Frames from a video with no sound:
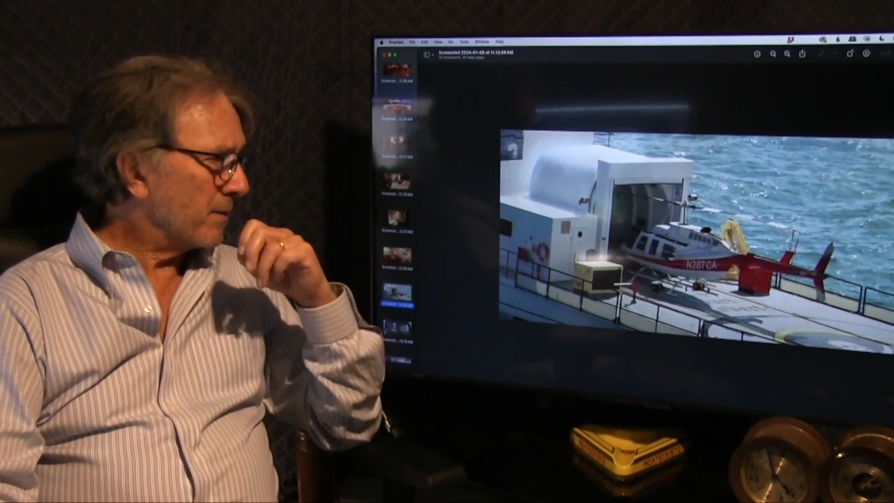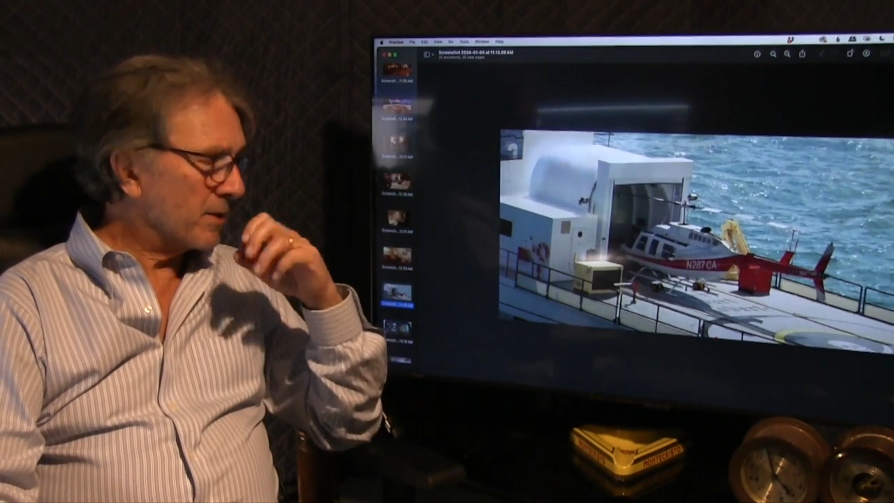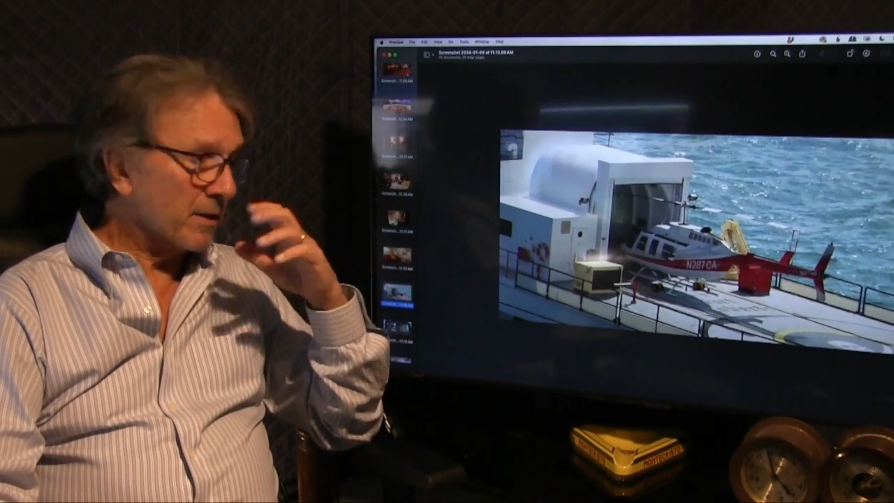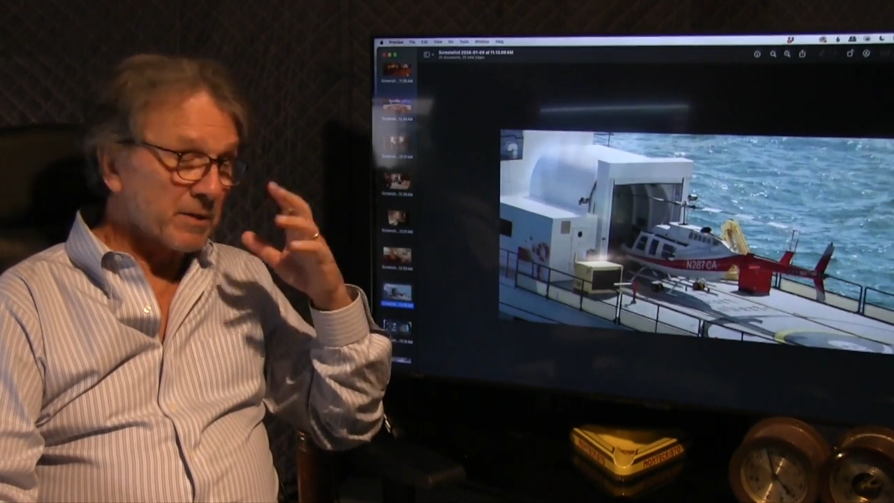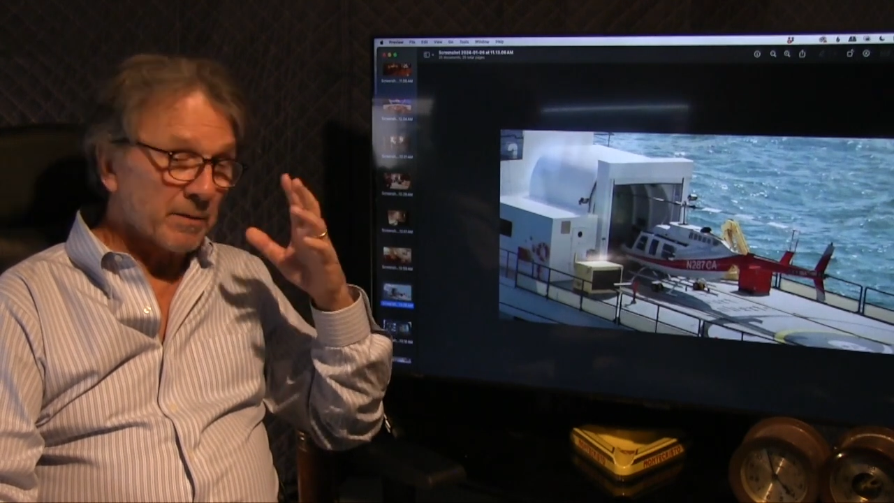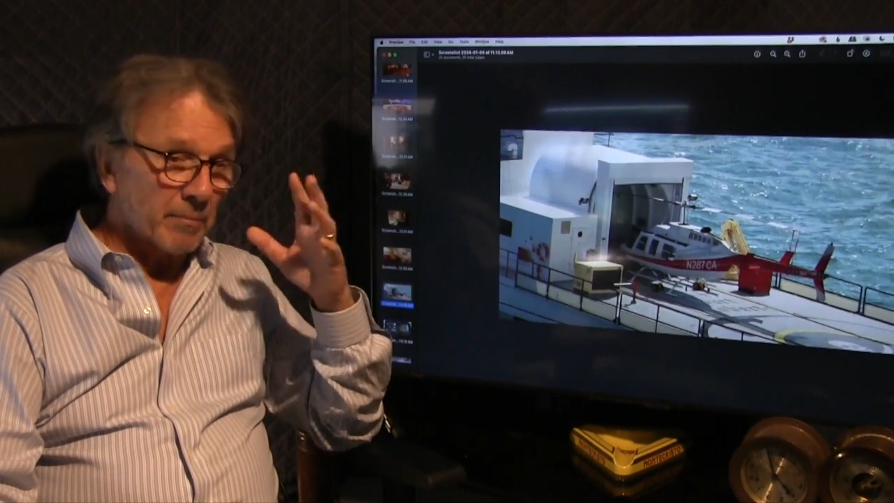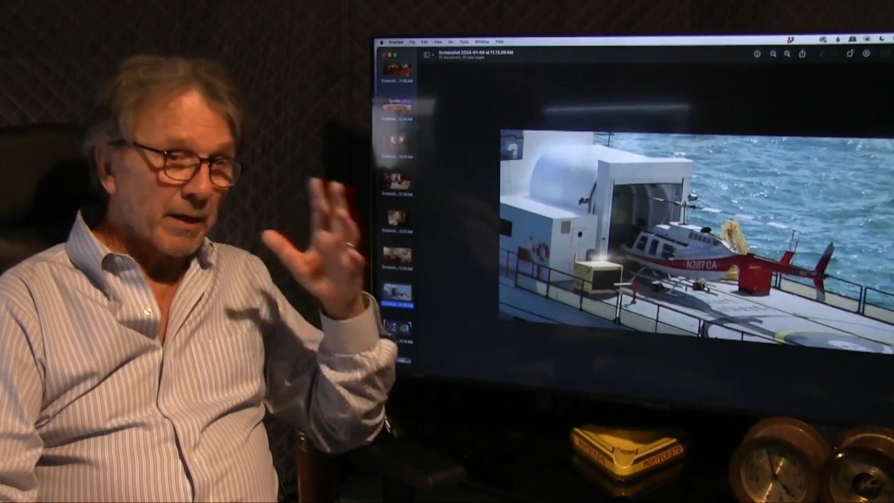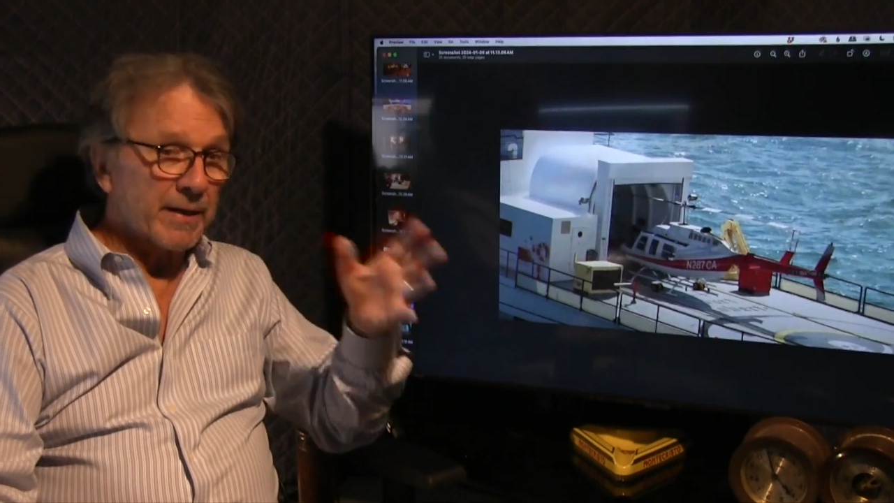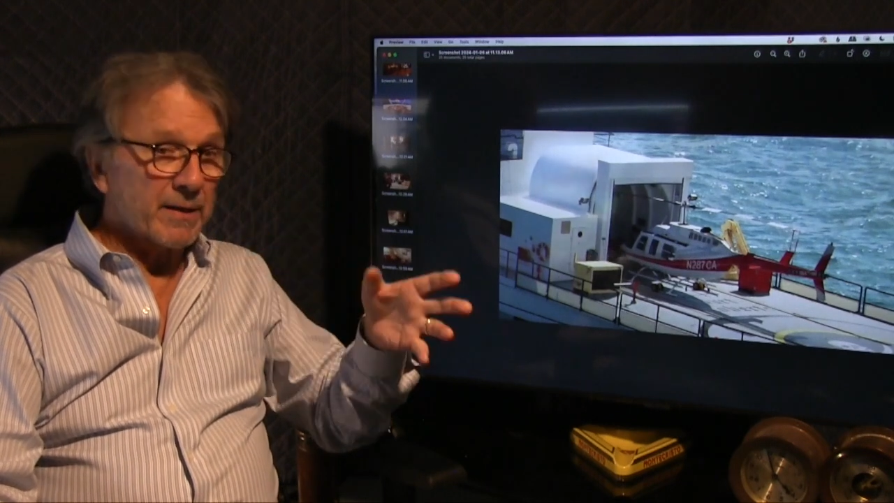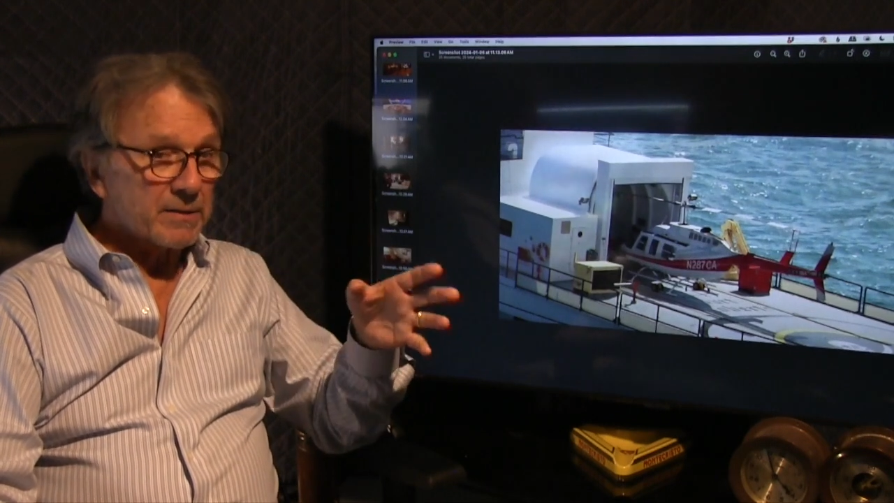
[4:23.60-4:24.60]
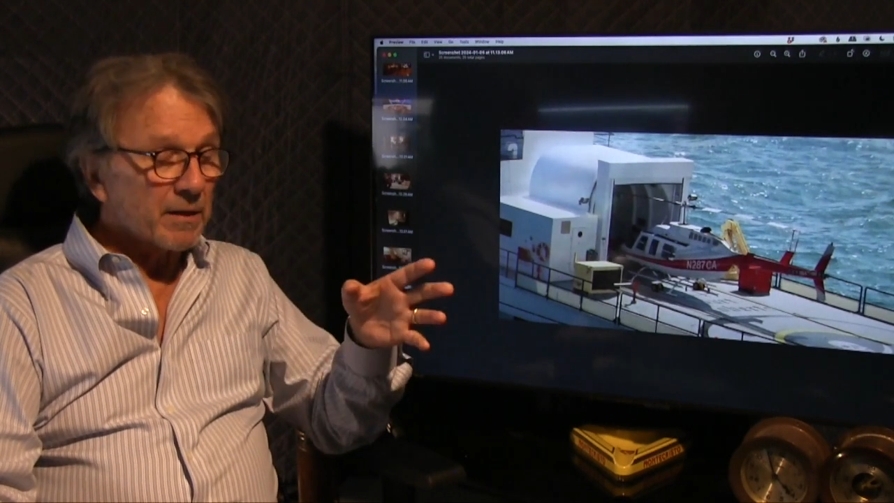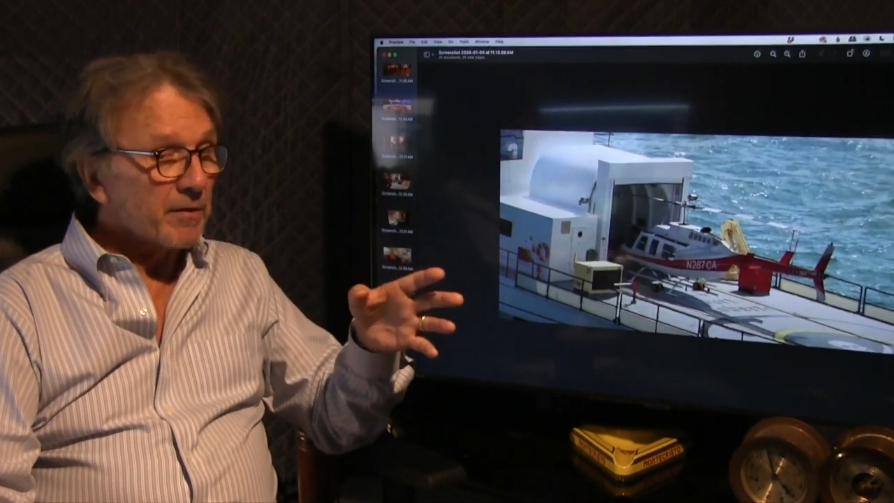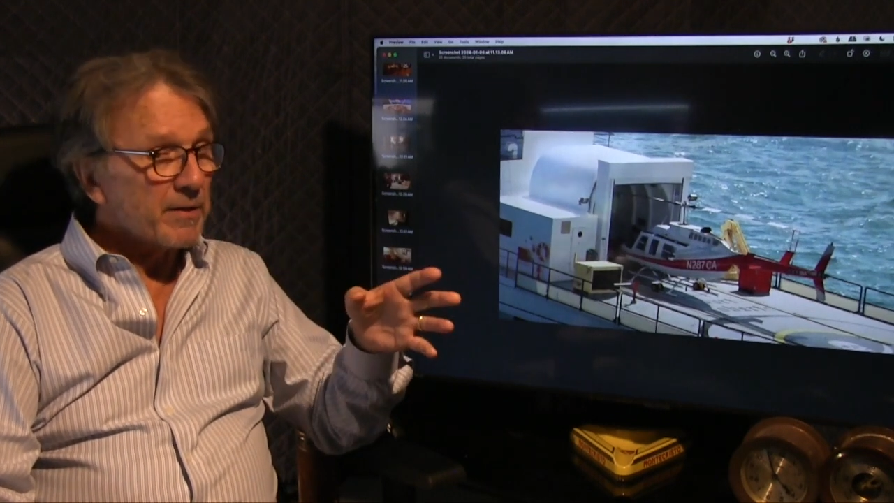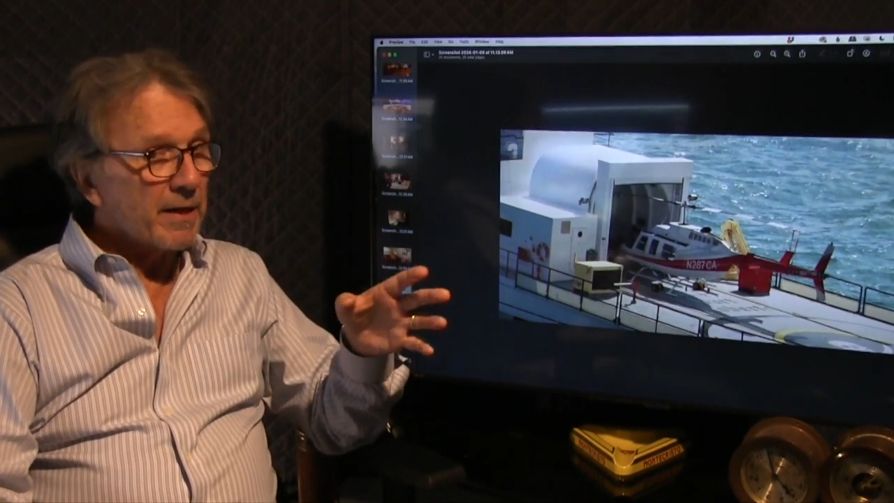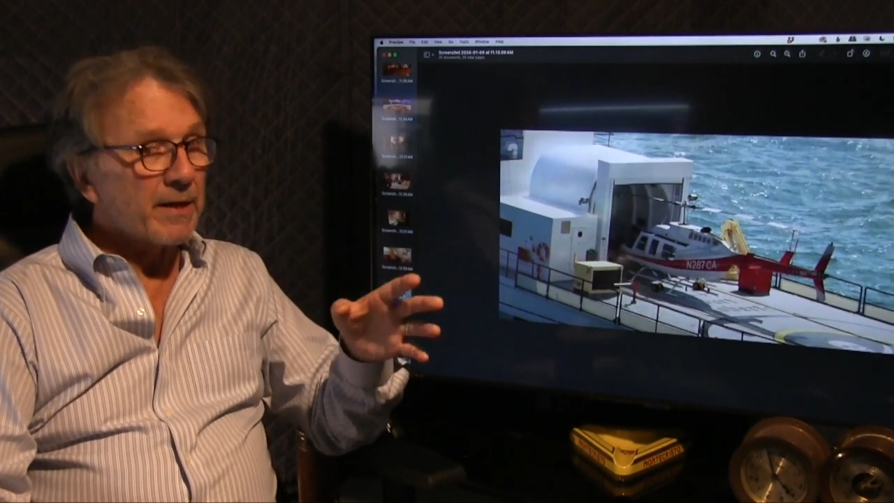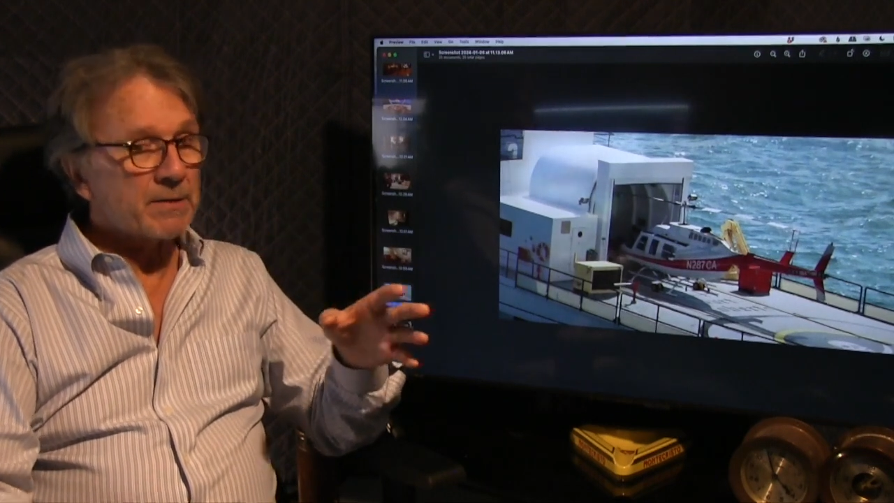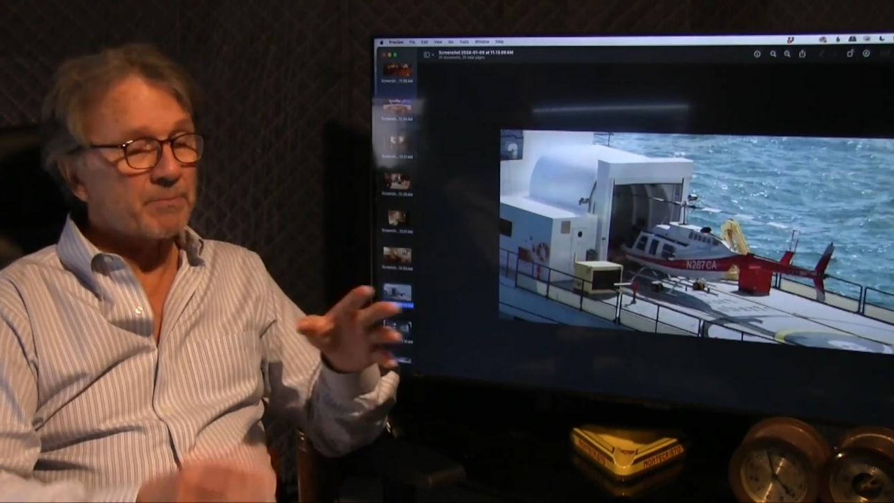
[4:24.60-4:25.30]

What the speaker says: judging by his other yachts,